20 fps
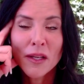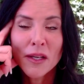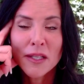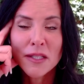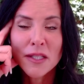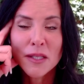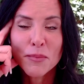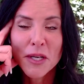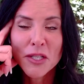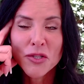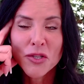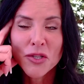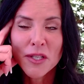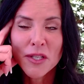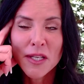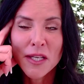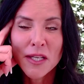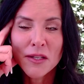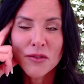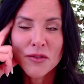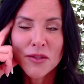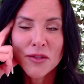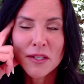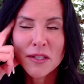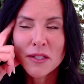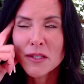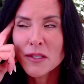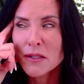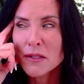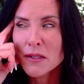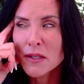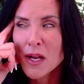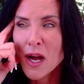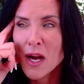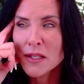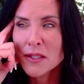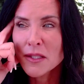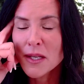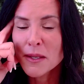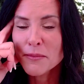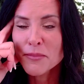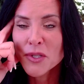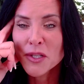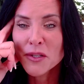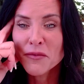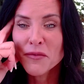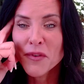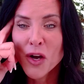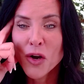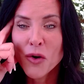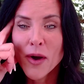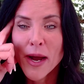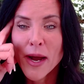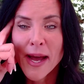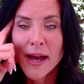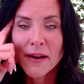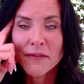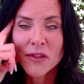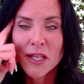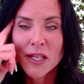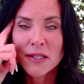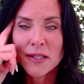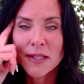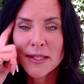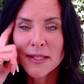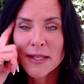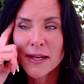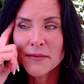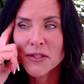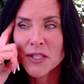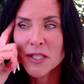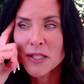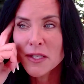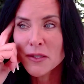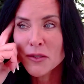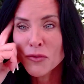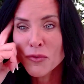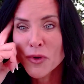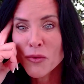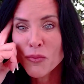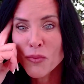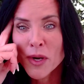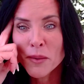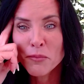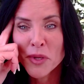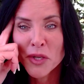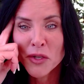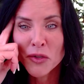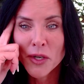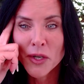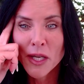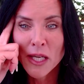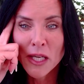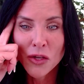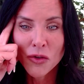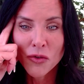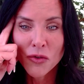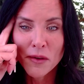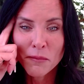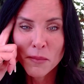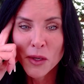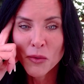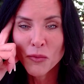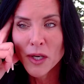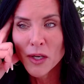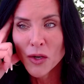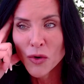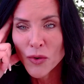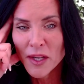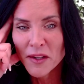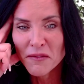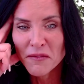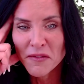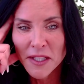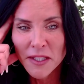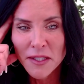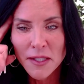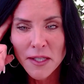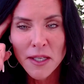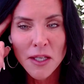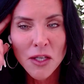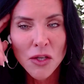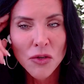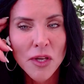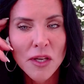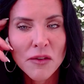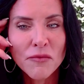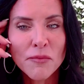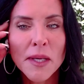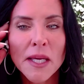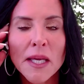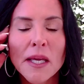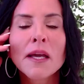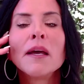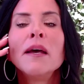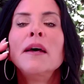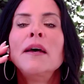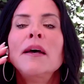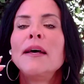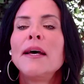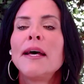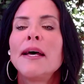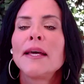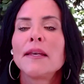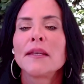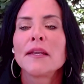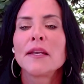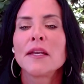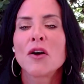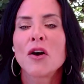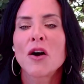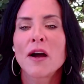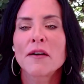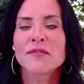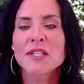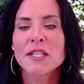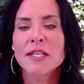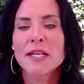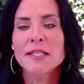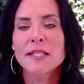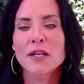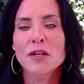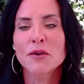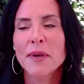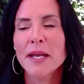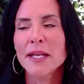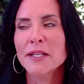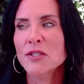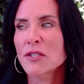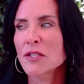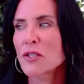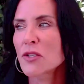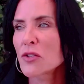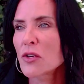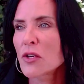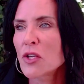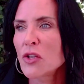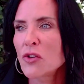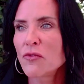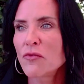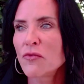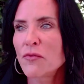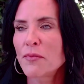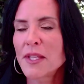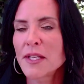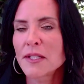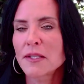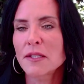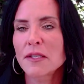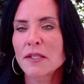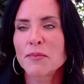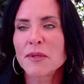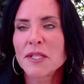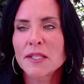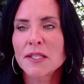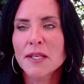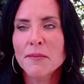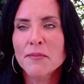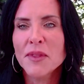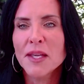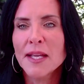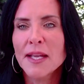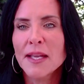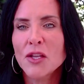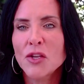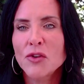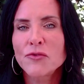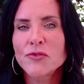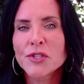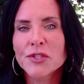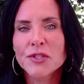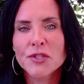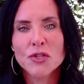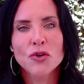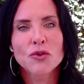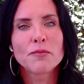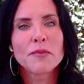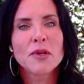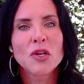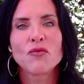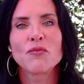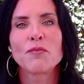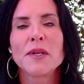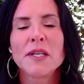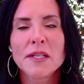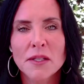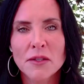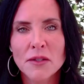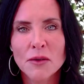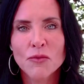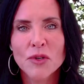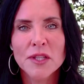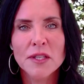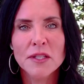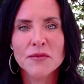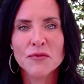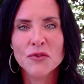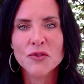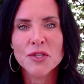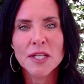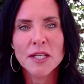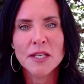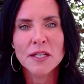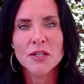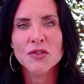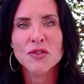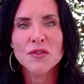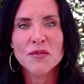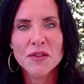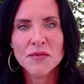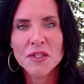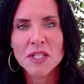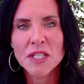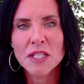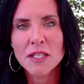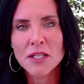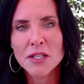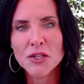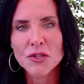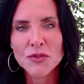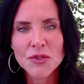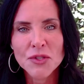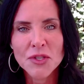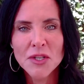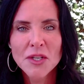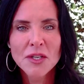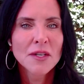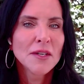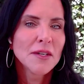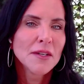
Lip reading: and especially this concept of, oh, I have these things I have to deal with. What pill can you give me? What quick fix can you give me? And, often I tell patients, look, this has been something you just told me you've been dealing with this for 10 years, 15 years.